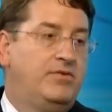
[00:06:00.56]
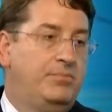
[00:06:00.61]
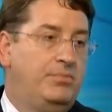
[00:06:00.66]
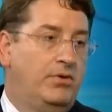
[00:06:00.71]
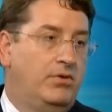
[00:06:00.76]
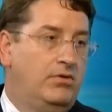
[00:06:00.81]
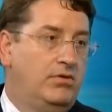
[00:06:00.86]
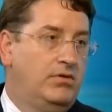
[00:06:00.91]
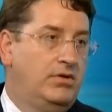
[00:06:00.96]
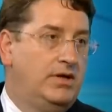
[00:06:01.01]
to
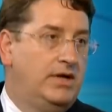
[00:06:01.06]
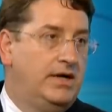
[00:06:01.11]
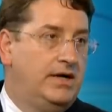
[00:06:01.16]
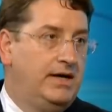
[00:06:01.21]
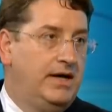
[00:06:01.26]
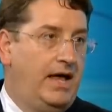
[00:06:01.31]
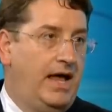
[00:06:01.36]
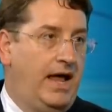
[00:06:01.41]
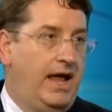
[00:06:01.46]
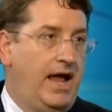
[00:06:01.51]
pull
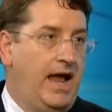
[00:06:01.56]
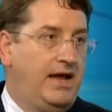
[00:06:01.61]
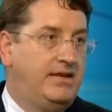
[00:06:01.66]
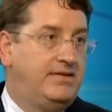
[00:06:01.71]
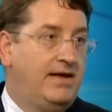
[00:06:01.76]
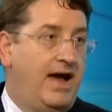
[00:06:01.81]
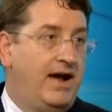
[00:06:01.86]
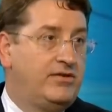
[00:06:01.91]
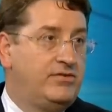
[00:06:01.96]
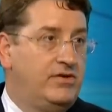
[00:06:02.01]
a
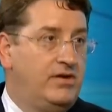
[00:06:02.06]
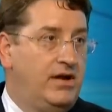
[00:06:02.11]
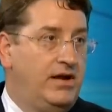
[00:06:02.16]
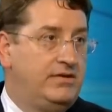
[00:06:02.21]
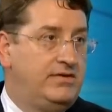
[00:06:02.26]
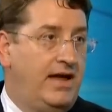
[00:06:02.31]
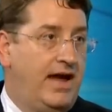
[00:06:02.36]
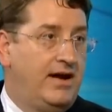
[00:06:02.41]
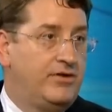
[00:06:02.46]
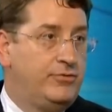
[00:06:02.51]

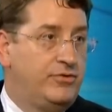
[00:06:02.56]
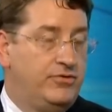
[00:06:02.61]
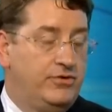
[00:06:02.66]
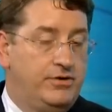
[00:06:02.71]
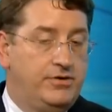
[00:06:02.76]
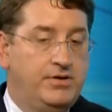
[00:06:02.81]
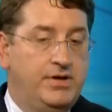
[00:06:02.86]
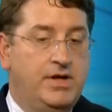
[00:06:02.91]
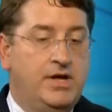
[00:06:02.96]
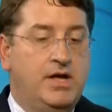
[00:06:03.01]
tax
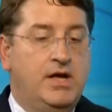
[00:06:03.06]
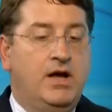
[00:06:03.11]
return.